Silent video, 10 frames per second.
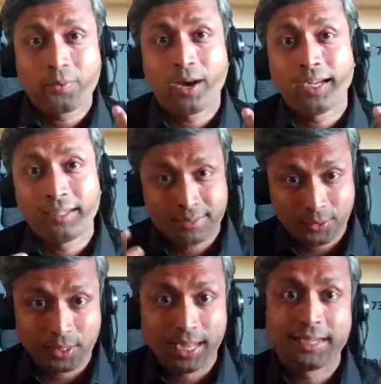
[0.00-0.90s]
right,
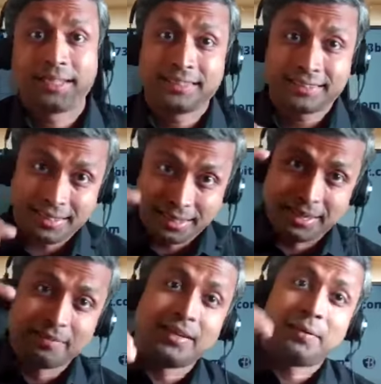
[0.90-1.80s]
so that is a
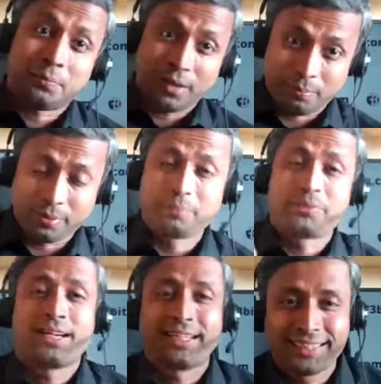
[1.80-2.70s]
level up
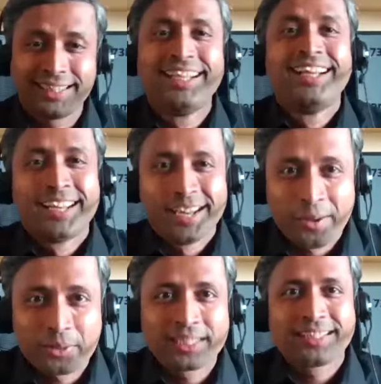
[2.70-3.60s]
abstraction.
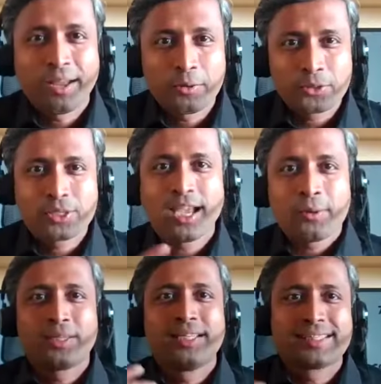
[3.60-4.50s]
Now you see
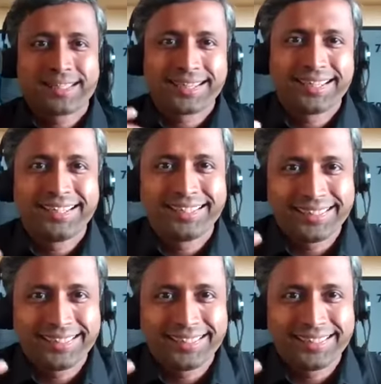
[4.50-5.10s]
how things are getting